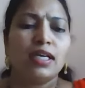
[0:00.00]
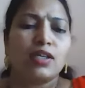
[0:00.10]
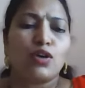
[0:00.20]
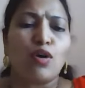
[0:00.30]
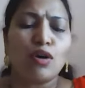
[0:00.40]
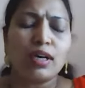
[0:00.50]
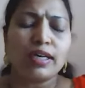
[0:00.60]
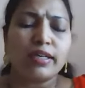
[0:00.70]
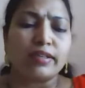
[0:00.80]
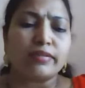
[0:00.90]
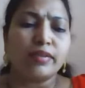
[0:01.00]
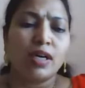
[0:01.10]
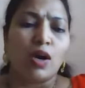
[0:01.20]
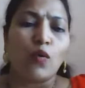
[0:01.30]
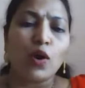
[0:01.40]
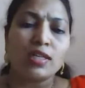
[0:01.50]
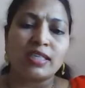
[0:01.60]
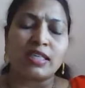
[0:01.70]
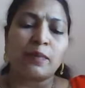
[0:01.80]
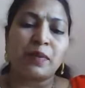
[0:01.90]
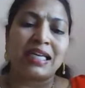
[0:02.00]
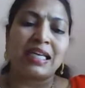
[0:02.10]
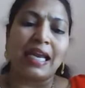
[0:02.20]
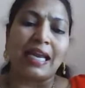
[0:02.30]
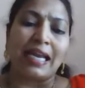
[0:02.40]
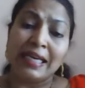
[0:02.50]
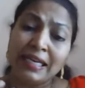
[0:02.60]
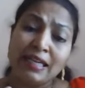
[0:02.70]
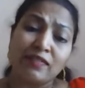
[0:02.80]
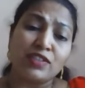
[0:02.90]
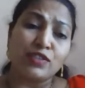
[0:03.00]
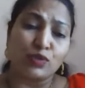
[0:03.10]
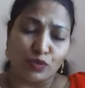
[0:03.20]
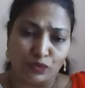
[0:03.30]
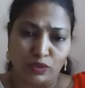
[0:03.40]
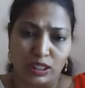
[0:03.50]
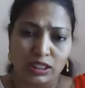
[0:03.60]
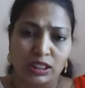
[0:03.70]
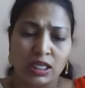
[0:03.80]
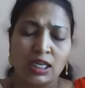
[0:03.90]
And Congreve avoids attempting any definition of wit,